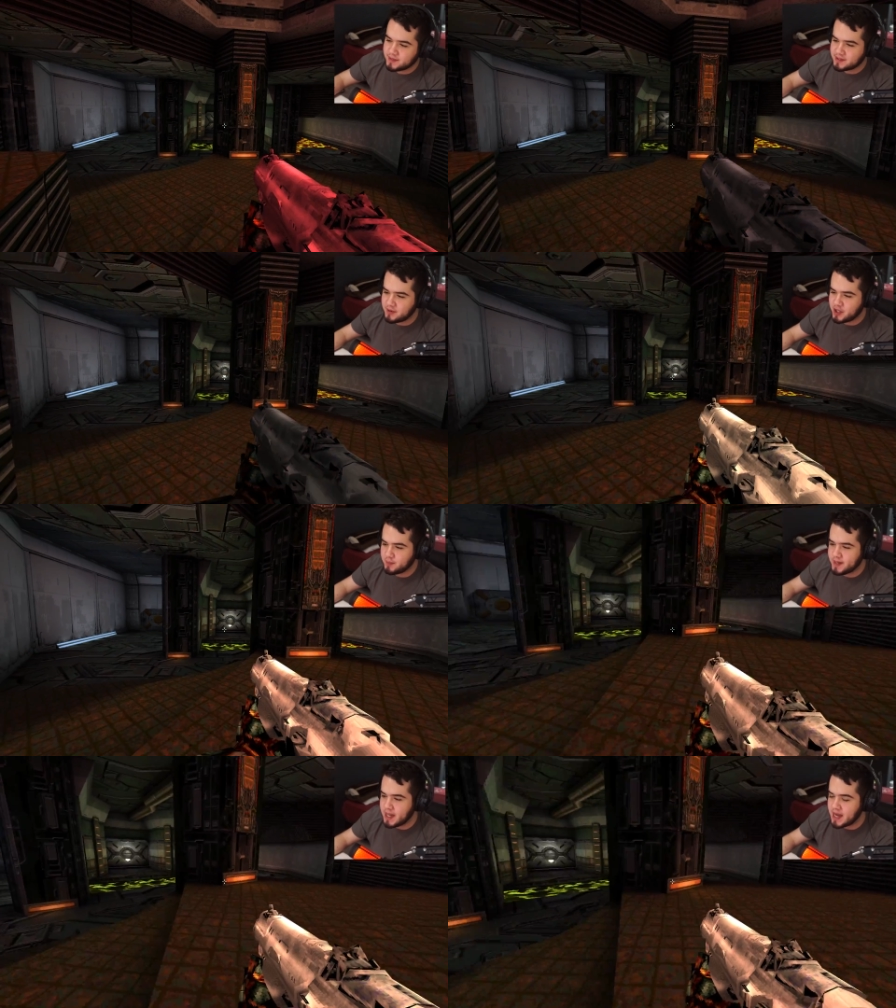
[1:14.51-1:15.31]
This is going
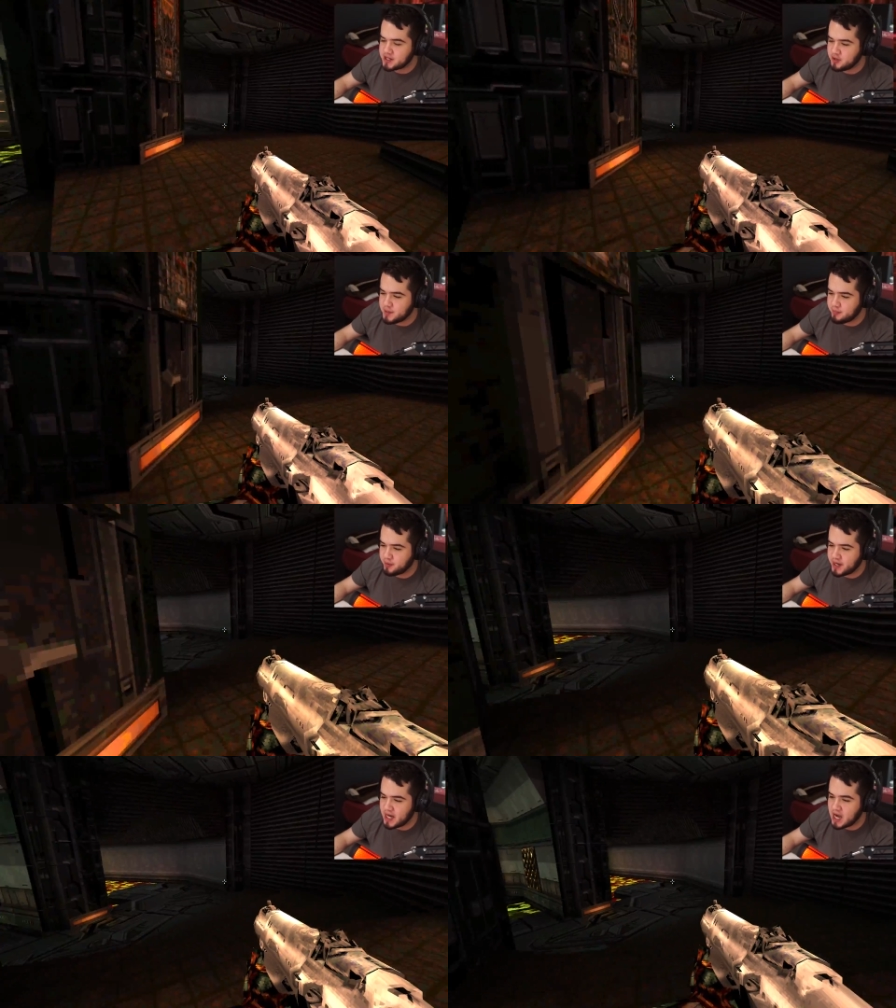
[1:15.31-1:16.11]
to be actually
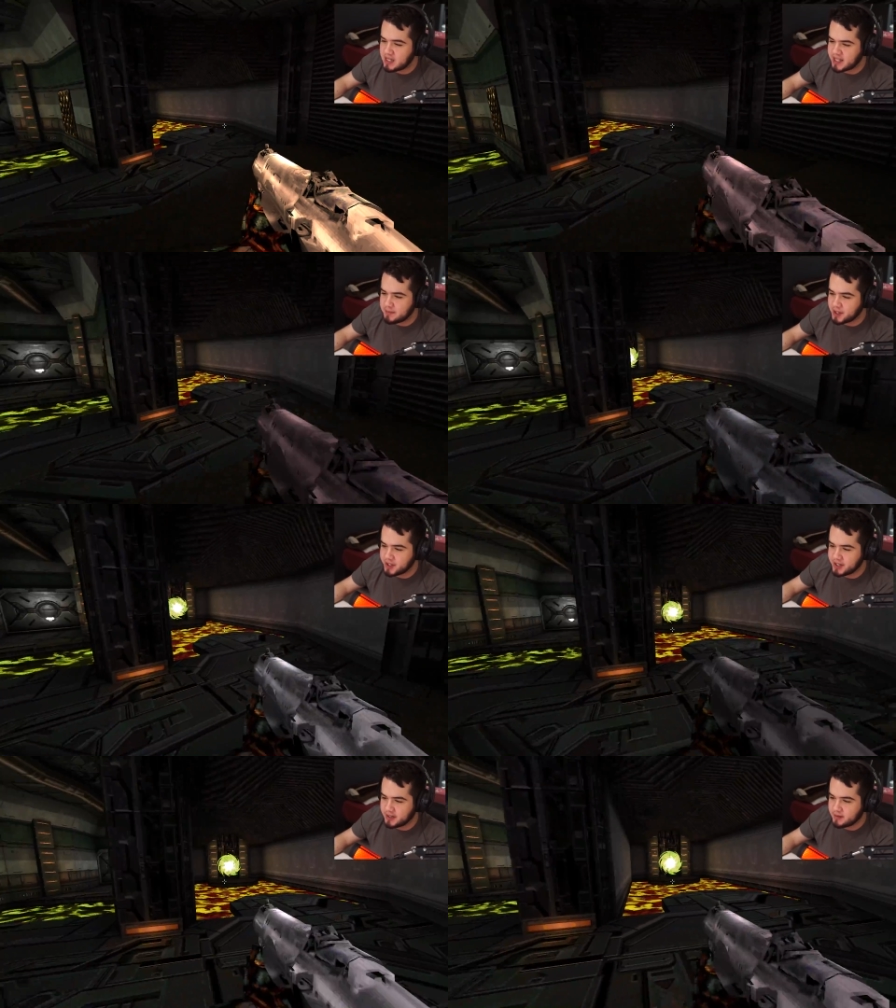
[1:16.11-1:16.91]
pretty goddamn
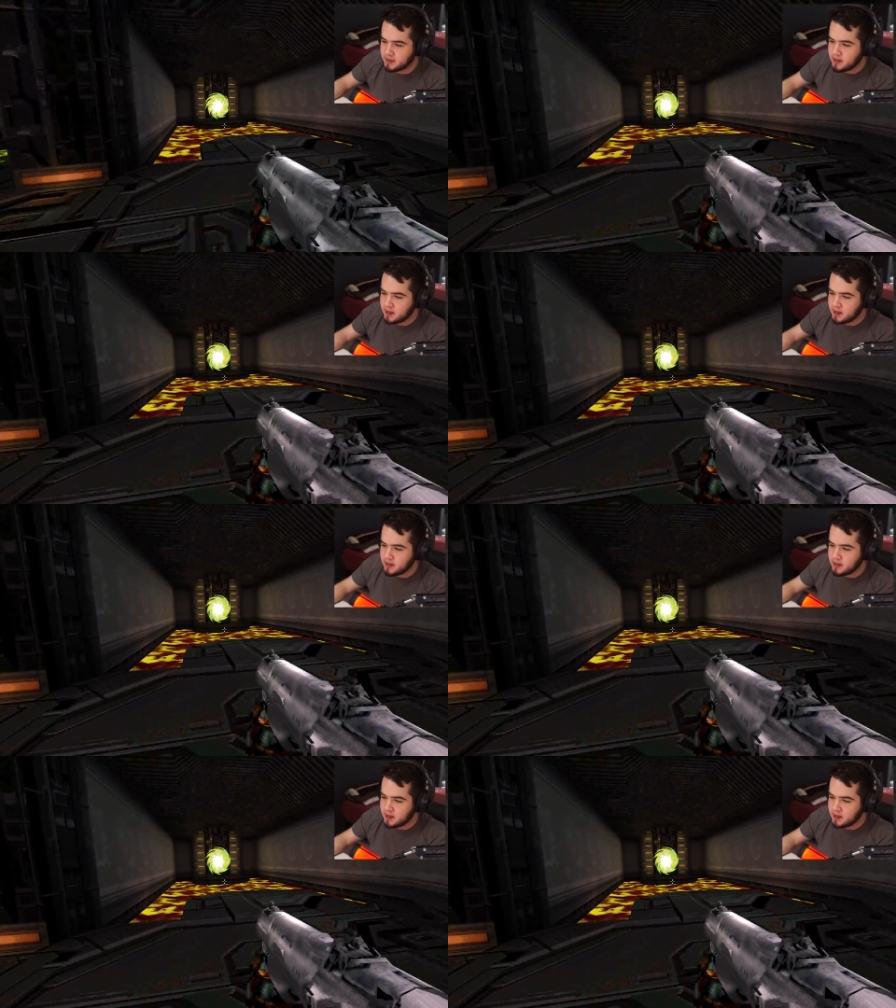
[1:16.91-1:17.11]
good.